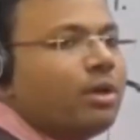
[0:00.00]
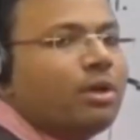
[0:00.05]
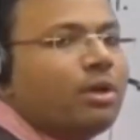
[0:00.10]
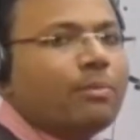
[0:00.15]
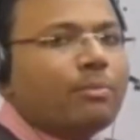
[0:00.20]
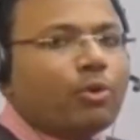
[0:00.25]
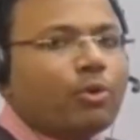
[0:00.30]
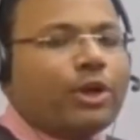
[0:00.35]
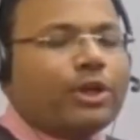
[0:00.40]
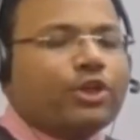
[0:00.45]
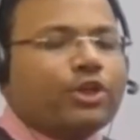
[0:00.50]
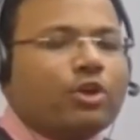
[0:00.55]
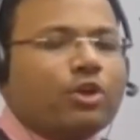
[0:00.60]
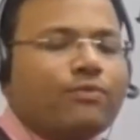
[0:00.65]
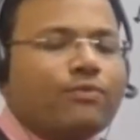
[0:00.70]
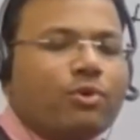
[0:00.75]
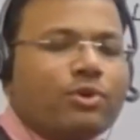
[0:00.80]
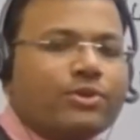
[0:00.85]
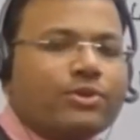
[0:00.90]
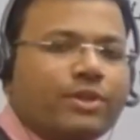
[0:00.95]
Product of
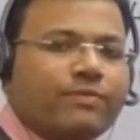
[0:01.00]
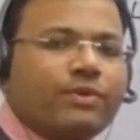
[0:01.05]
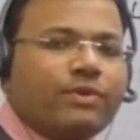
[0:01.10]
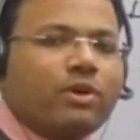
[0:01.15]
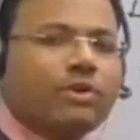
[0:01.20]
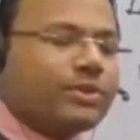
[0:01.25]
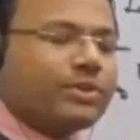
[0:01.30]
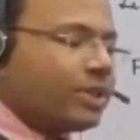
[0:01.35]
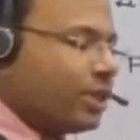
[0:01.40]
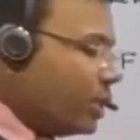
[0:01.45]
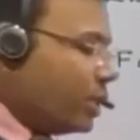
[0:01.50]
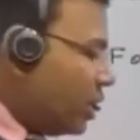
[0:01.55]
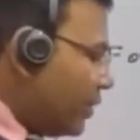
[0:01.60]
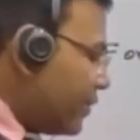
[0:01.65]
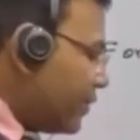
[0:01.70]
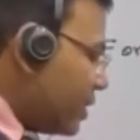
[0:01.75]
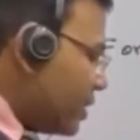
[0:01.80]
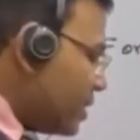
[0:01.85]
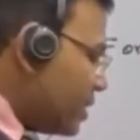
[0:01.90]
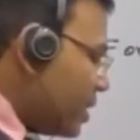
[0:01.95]
force and velocity
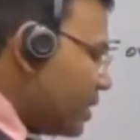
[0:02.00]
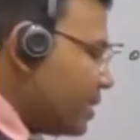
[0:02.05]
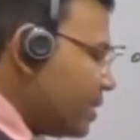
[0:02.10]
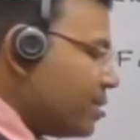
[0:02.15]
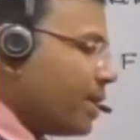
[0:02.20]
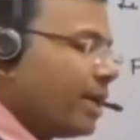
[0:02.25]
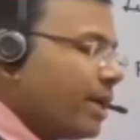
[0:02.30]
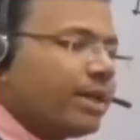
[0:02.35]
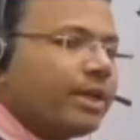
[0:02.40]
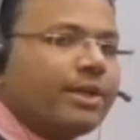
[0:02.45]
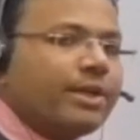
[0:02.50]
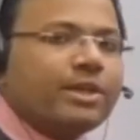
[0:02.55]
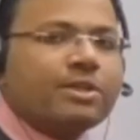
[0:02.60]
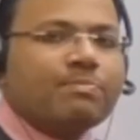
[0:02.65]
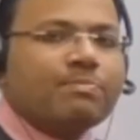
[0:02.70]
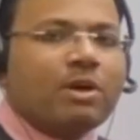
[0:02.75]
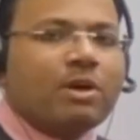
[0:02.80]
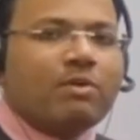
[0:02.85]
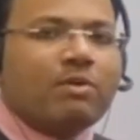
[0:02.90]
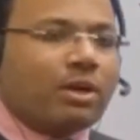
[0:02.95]
gives us the instantaneous
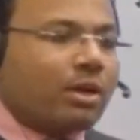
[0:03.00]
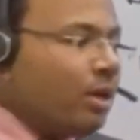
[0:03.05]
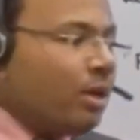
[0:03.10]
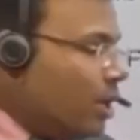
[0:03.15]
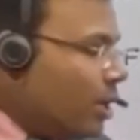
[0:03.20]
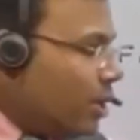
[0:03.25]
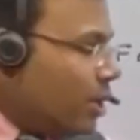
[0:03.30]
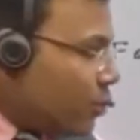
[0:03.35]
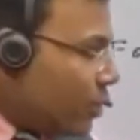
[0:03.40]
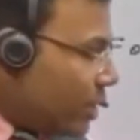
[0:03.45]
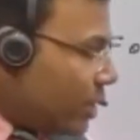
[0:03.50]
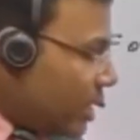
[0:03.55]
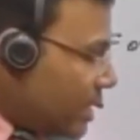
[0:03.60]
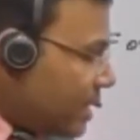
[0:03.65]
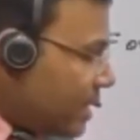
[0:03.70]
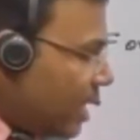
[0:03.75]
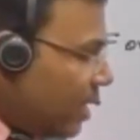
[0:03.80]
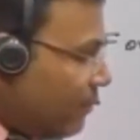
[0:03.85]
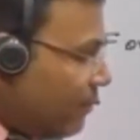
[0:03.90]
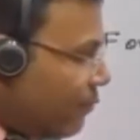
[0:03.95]
power. So the
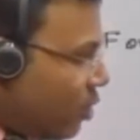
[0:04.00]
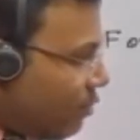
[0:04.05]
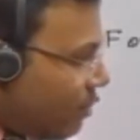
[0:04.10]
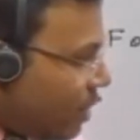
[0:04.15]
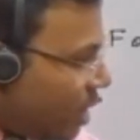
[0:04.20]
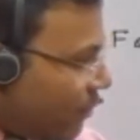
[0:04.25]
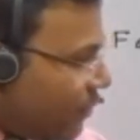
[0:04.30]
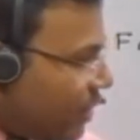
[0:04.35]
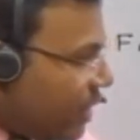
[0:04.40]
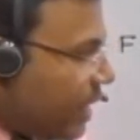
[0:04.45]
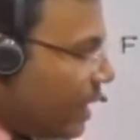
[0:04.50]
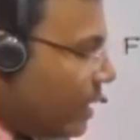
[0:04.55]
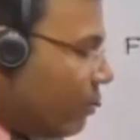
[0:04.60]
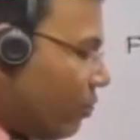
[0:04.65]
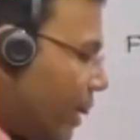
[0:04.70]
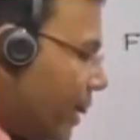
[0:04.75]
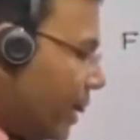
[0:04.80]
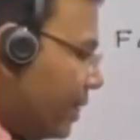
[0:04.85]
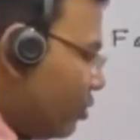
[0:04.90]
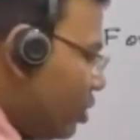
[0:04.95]
same formula we can
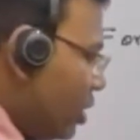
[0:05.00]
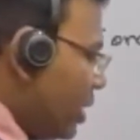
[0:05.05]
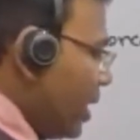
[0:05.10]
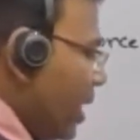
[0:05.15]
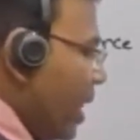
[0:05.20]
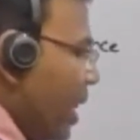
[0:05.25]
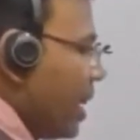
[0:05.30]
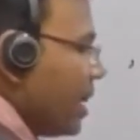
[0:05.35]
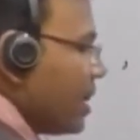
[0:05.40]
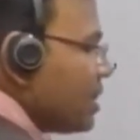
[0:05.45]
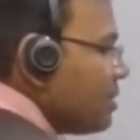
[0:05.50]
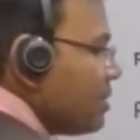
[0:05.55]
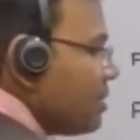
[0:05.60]
write there as,